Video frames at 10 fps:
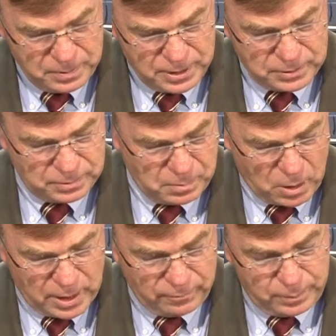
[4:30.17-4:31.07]
This
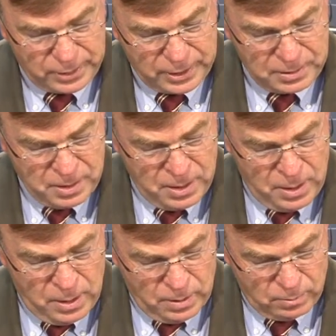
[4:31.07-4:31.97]
RFP
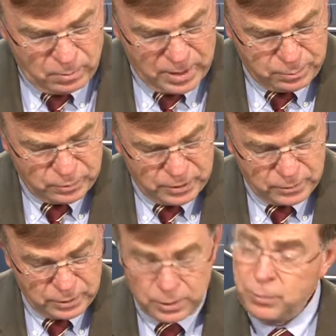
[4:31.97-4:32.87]

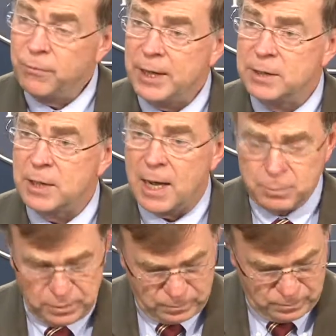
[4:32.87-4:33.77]
represents a 2-phase
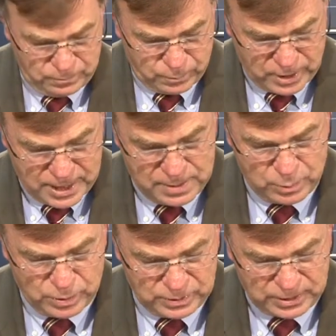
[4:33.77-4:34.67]
option for the
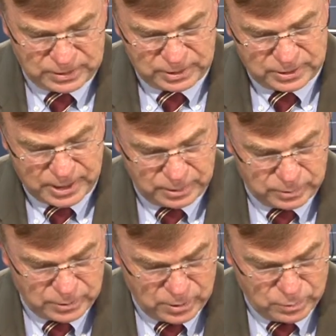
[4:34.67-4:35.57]
8.66
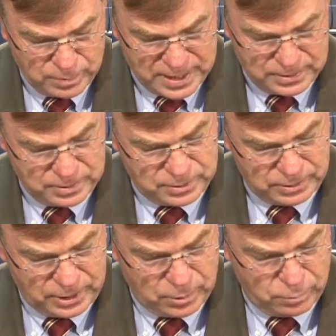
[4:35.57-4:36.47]
acres owned by
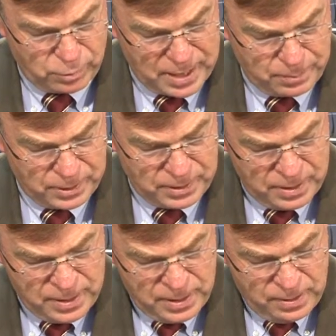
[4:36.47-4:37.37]
city-owned property.
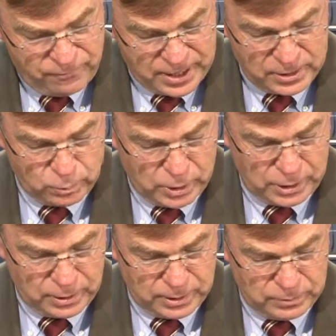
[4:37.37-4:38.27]
Phase
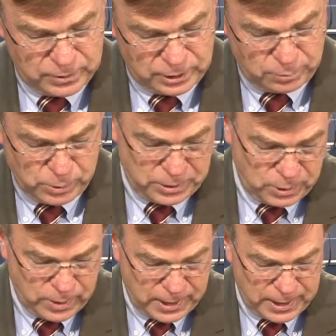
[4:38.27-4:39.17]
1 includes
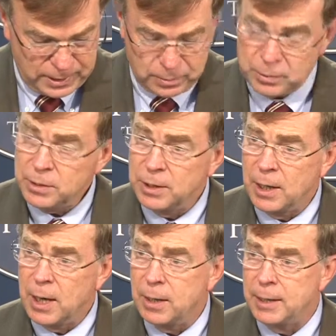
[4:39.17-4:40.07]
6.28 acres
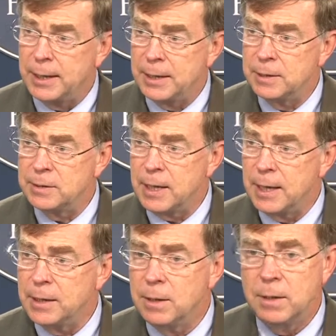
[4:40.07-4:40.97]
in Holiday Inn site.